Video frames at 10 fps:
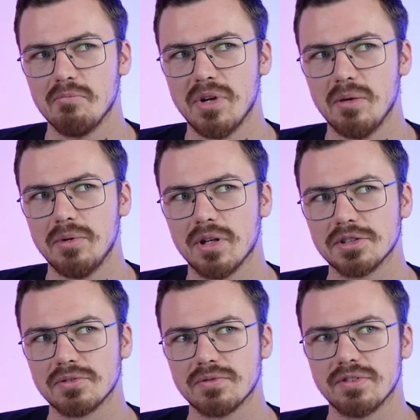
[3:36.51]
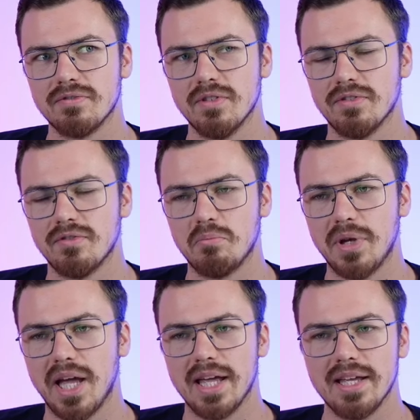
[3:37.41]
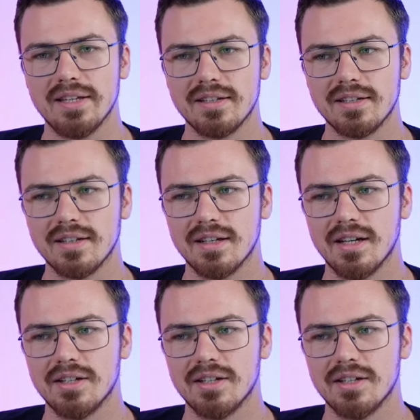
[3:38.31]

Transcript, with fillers: maybe also with paying